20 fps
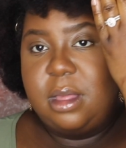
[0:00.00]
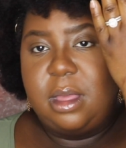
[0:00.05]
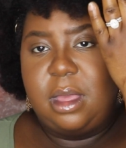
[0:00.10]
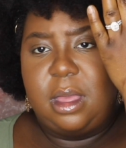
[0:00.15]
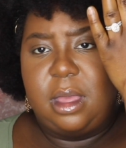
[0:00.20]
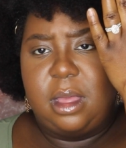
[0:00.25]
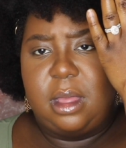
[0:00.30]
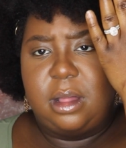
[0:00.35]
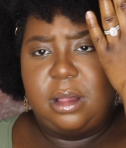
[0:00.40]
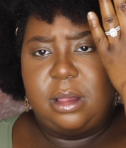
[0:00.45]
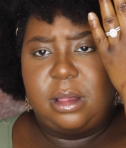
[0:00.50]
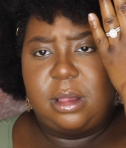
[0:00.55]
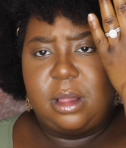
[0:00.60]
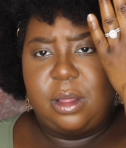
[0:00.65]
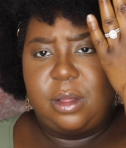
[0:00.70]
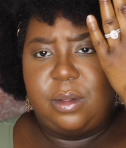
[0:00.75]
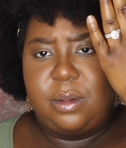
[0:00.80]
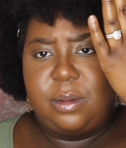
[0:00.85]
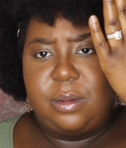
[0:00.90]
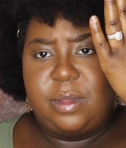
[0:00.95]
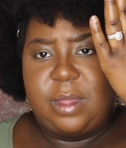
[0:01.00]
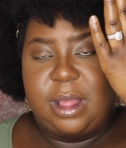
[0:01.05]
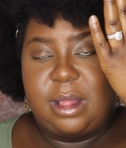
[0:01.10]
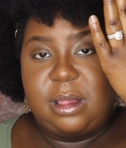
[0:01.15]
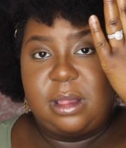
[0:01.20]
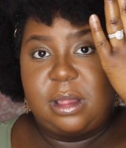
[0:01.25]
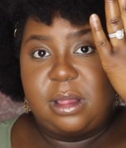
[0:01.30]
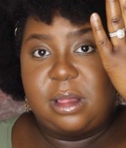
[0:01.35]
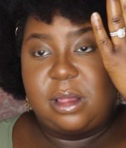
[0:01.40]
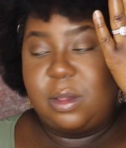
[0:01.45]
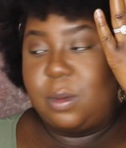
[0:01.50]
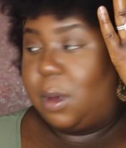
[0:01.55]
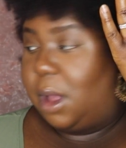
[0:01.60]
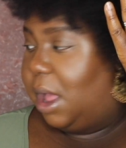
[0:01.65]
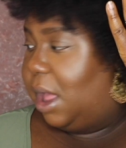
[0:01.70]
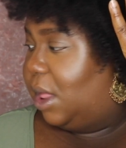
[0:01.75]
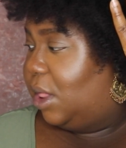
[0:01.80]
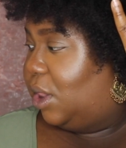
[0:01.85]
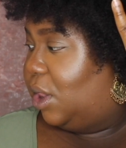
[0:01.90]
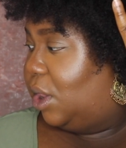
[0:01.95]
And so that's the
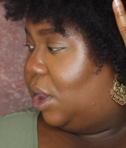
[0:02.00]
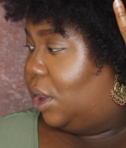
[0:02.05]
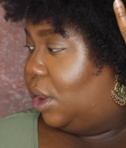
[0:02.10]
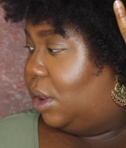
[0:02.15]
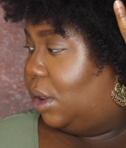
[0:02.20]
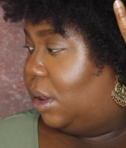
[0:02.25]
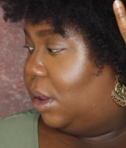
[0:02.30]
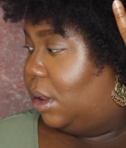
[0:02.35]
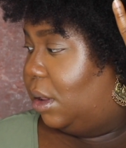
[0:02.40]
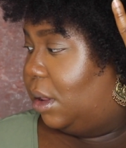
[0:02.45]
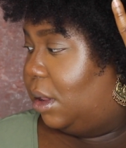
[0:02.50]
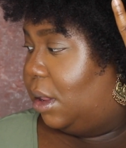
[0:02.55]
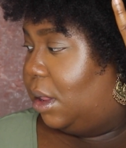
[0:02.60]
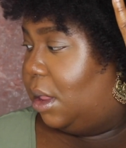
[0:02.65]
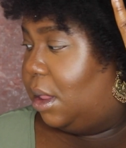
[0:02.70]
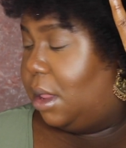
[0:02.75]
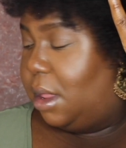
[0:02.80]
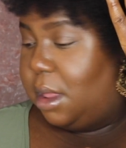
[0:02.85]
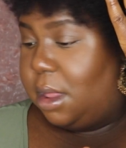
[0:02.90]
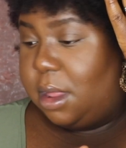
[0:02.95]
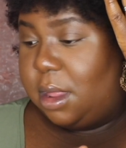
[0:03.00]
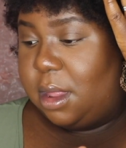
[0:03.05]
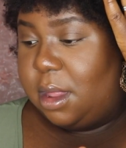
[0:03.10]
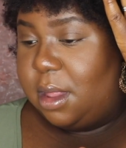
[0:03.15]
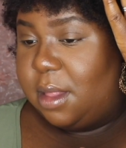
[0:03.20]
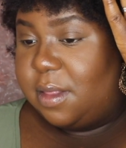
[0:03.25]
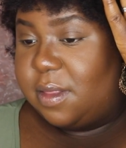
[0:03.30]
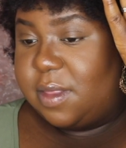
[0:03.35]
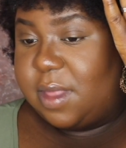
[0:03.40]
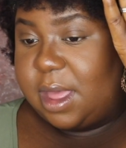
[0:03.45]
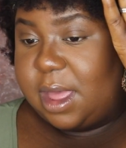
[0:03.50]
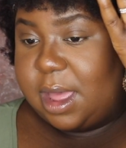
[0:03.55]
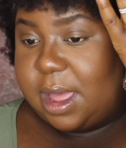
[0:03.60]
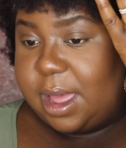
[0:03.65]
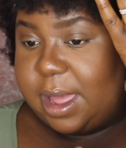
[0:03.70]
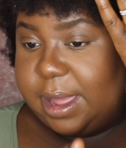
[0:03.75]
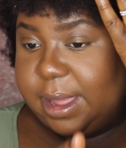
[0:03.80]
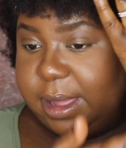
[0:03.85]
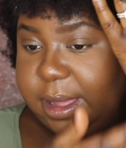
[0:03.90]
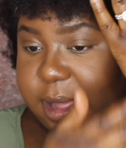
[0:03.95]
swatch that
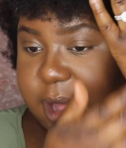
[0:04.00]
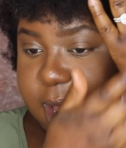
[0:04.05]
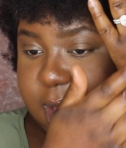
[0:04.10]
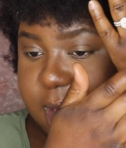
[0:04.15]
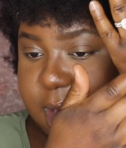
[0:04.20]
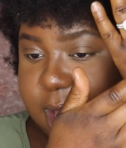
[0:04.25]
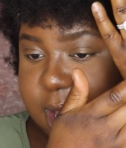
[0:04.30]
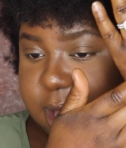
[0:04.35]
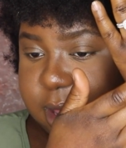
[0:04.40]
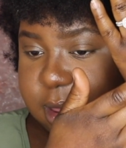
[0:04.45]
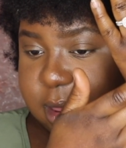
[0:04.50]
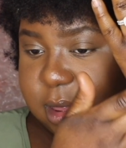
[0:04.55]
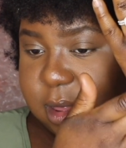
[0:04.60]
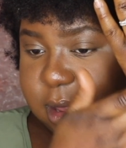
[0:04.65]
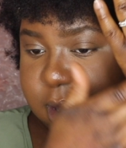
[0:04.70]
I got.